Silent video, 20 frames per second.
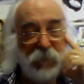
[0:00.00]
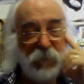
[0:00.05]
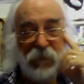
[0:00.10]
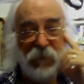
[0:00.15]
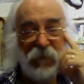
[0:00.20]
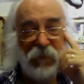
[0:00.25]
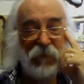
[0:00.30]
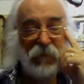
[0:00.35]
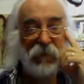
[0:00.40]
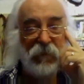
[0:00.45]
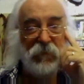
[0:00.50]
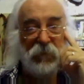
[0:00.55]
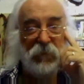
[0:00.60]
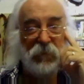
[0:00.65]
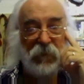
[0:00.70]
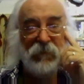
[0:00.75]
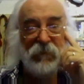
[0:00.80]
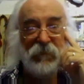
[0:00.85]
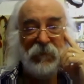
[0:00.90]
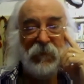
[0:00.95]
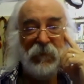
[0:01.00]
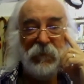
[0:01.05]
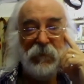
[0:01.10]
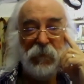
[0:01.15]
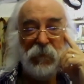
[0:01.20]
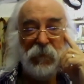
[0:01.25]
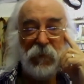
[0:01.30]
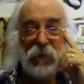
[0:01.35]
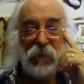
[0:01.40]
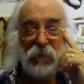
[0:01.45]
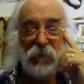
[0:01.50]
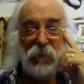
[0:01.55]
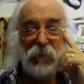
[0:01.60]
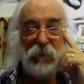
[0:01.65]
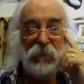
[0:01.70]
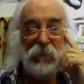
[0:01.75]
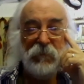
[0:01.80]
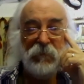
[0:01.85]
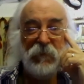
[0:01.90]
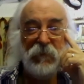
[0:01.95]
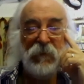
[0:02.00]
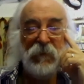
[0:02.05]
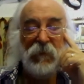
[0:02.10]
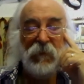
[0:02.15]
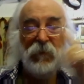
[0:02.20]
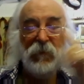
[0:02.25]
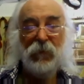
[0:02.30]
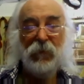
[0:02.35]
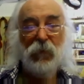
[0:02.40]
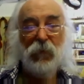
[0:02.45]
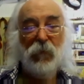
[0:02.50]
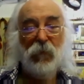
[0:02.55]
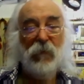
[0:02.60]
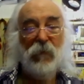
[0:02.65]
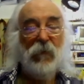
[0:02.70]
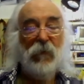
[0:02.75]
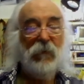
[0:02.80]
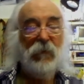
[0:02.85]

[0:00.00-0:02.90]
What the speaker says: in and you listen, and it's, you know, like I